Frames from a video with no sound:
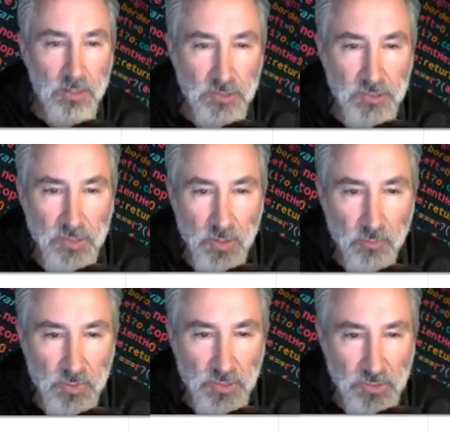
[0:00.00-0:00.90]
So
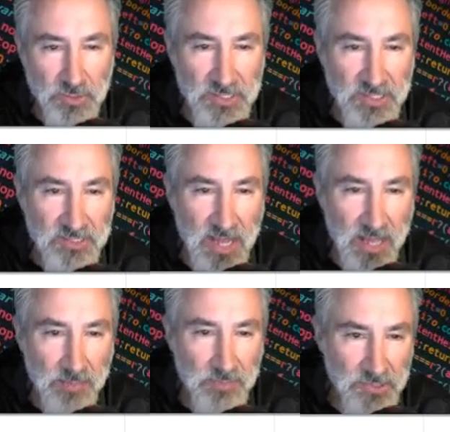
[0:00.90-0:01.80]
we're using the
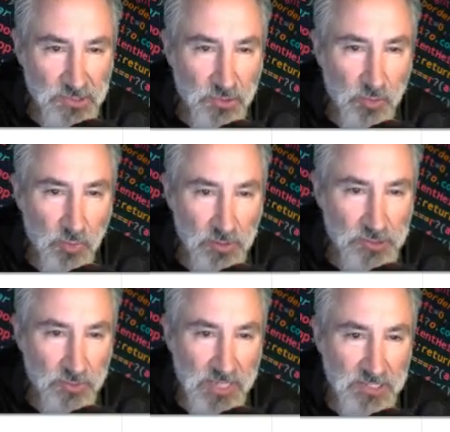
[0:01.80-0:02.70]
time as a score,
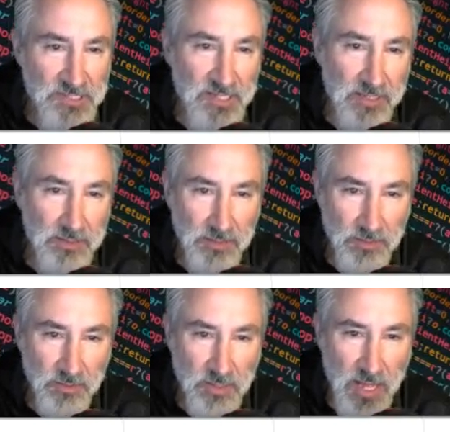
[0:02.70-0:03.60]
so I just added a
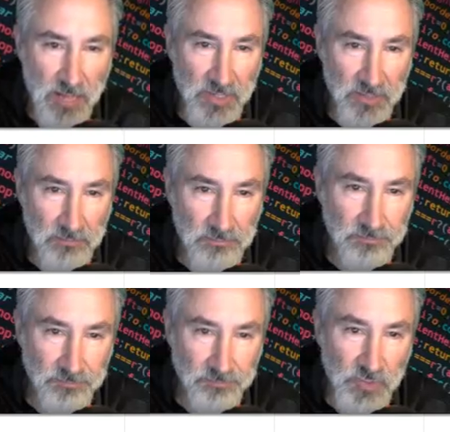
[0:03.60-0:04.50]
little comment
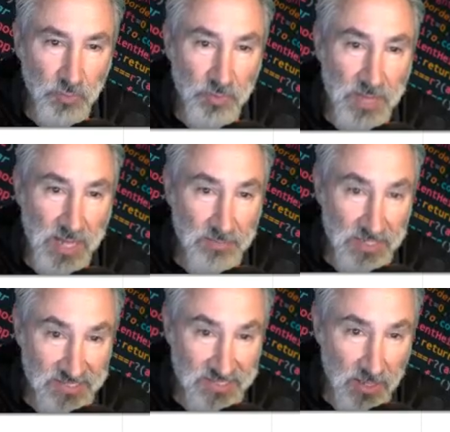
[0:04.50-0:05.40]
to remind
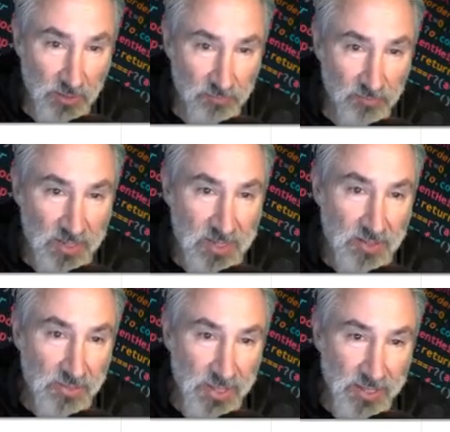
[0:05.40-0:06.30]
myself
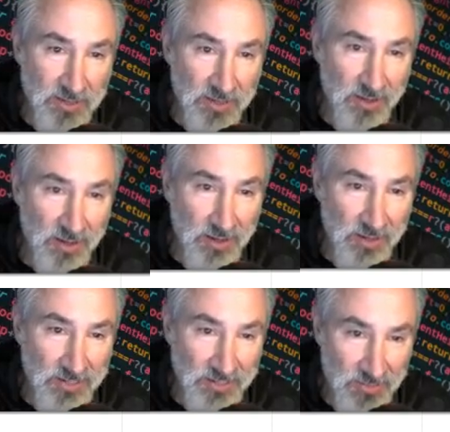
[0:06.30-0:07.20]
that
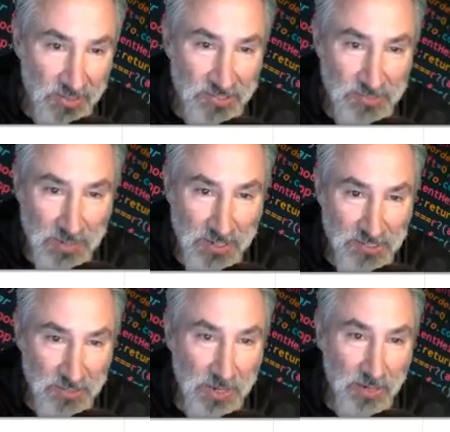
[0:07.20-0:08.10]
this
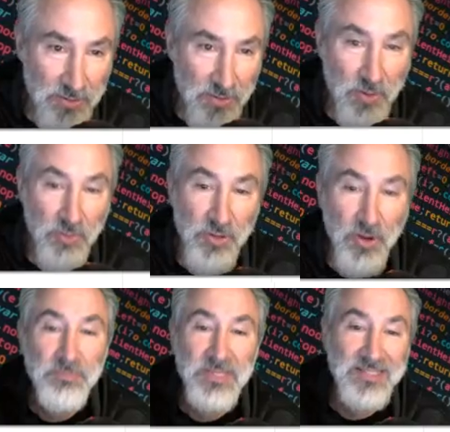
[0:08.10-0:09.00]
is the part of the code that
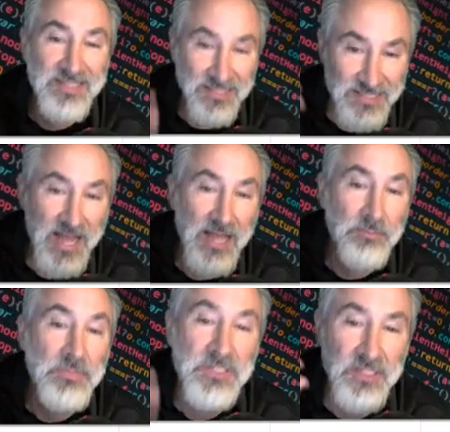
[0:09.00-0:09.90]
updates the
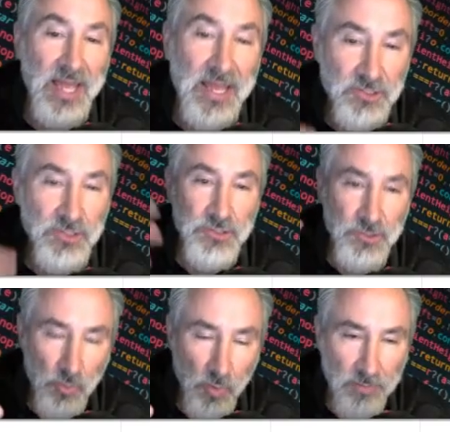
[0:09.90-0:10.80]

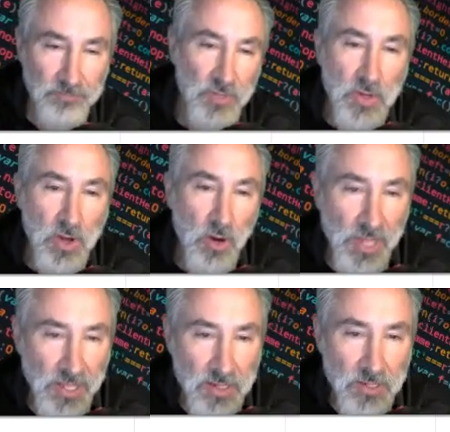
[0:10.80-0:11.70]
time/score.
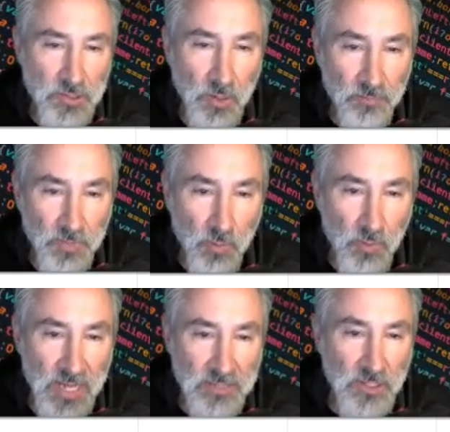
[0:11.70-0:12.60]
Okay, so
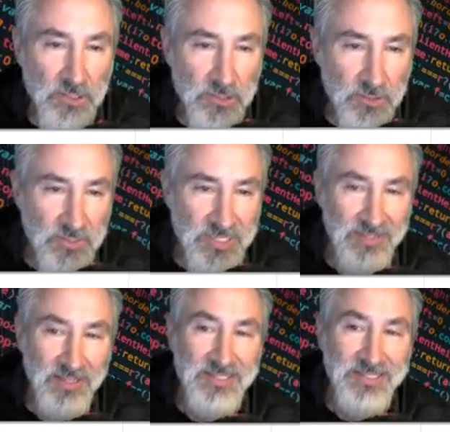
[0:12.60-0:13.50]
what I'd like to do is I'd
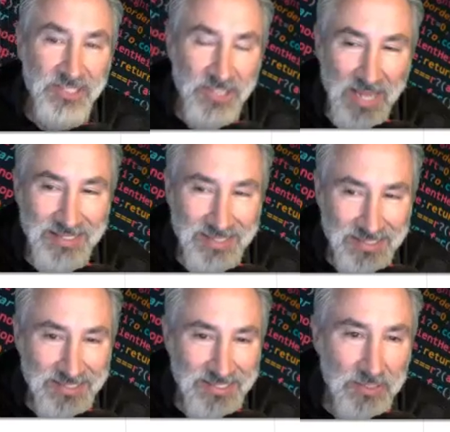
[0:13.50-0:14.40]
like to check to
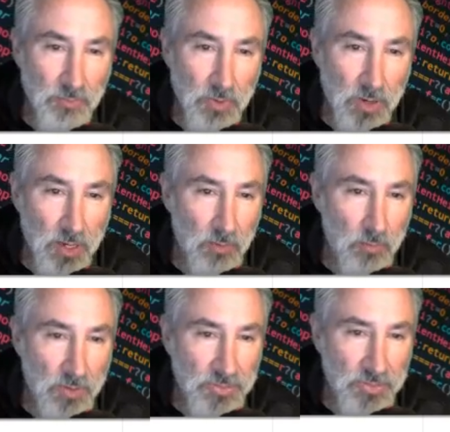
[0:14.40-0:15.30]
see
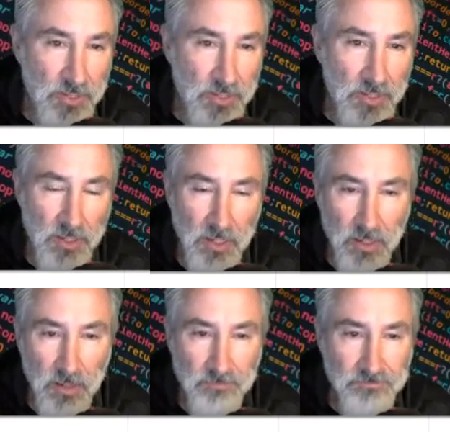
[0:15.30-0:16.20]
what the,
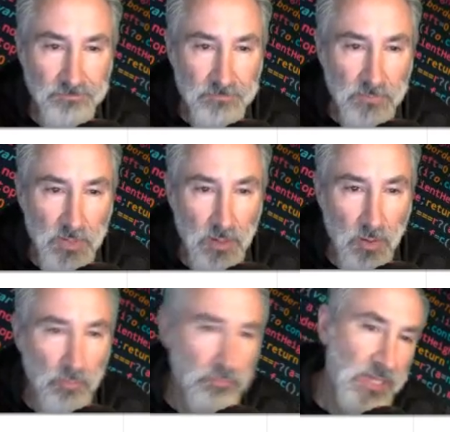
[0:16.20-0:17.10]

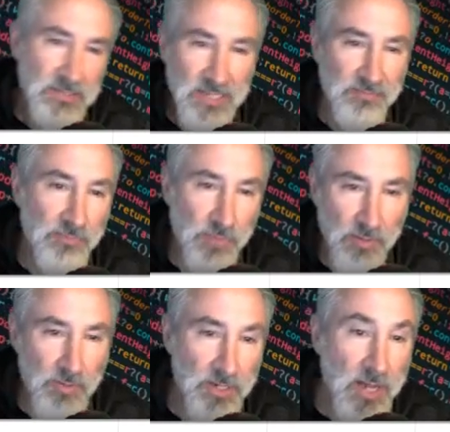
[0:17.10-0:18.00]
oh, that's not even what I
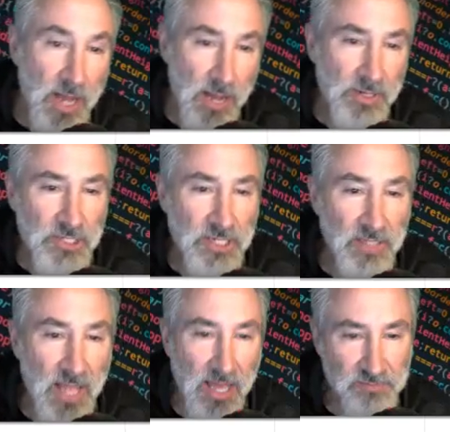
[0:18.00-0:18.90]
want. I want to check
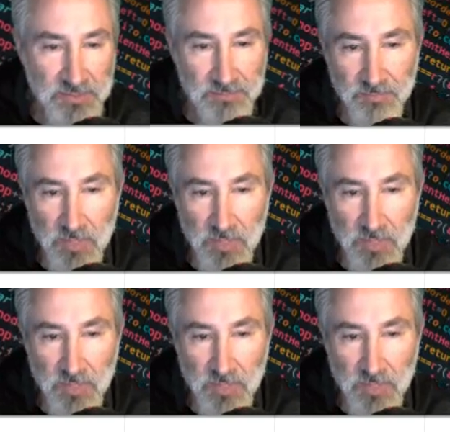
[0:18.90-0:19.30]
lives.